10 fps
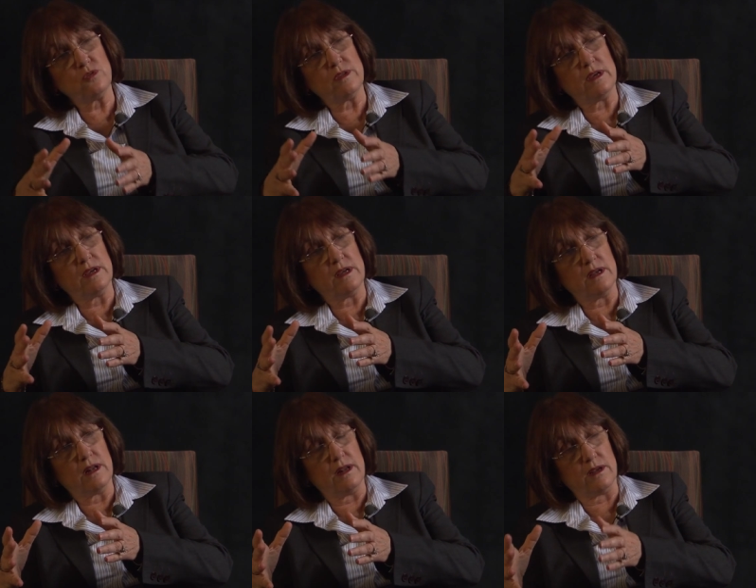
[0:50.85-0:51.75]
to the
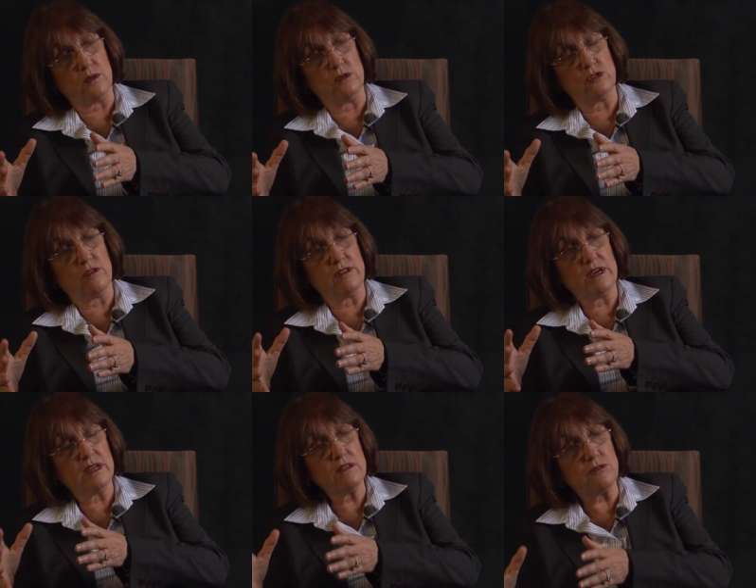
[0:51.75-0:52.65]
language of the
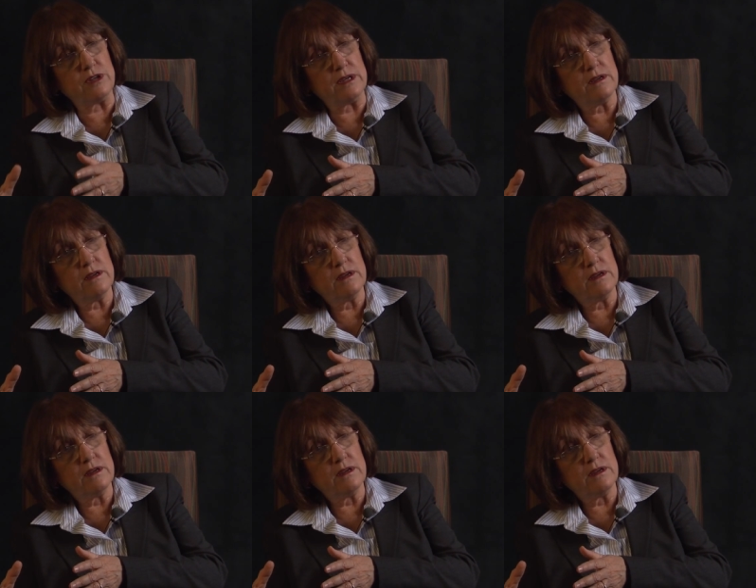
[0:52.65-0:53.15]
country.